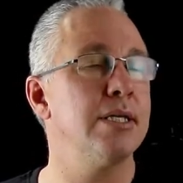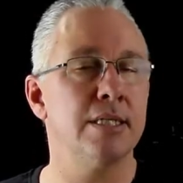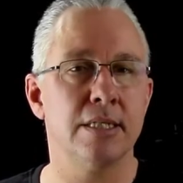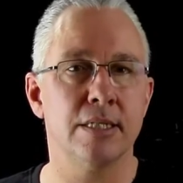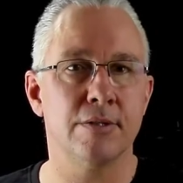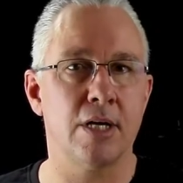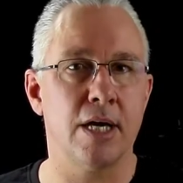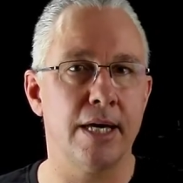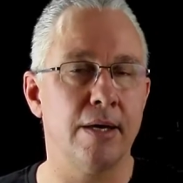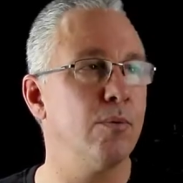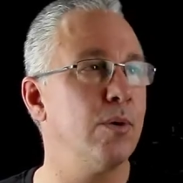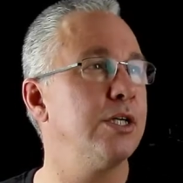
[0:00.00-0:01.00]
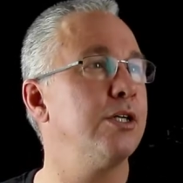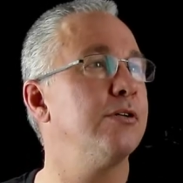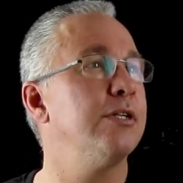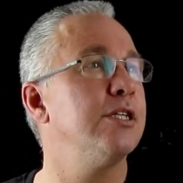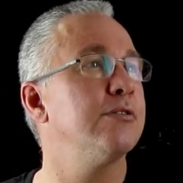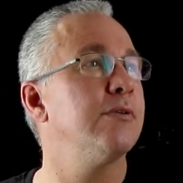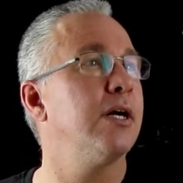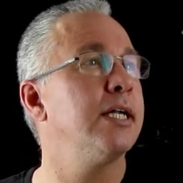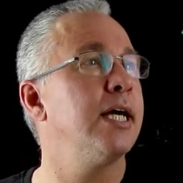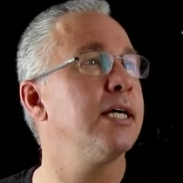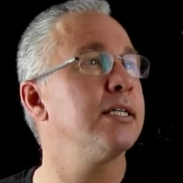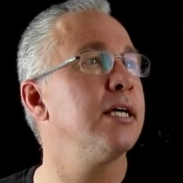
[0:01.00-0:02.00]
is say what you need to
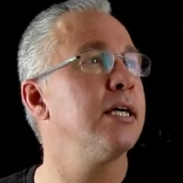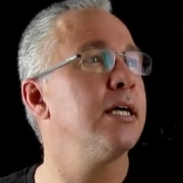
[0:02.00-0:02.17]
find out,